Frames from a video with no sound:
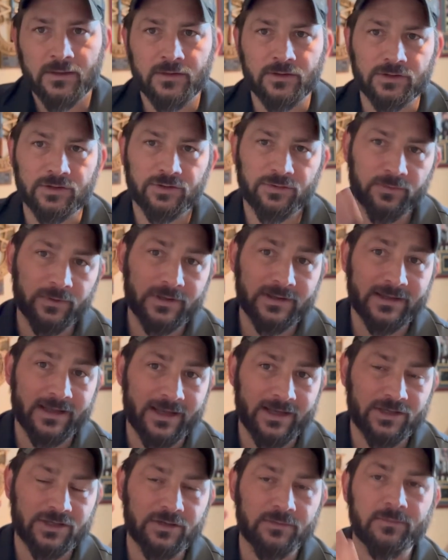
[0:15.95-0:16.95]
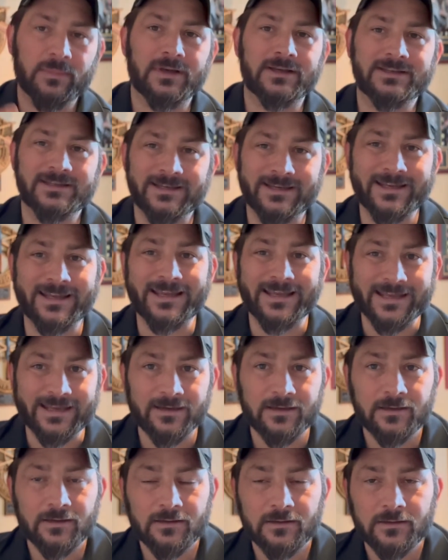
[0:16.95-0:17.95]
There's three things you must need